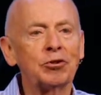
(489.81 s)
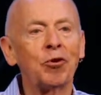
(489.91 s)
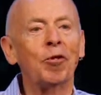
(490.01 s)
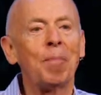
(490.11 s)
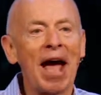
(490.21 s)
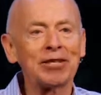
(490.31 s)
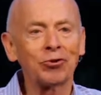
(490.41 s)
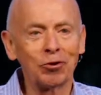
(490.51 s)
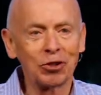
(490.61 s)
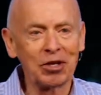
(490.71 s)
So the
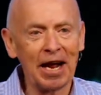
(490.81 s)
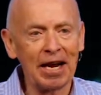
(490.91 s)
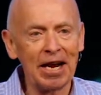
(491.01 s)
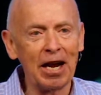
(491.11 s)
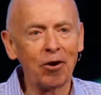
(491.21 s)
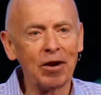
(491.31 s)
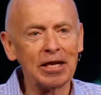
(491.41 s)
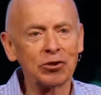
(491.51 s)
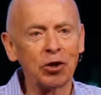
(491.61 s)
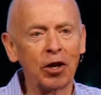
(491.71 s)
pastor said, Here
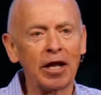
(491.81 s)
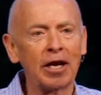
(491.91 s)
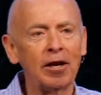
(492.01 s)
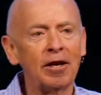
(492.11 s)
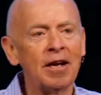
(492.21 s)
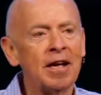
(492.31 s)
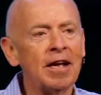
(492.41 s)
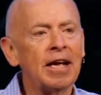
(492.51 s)
is little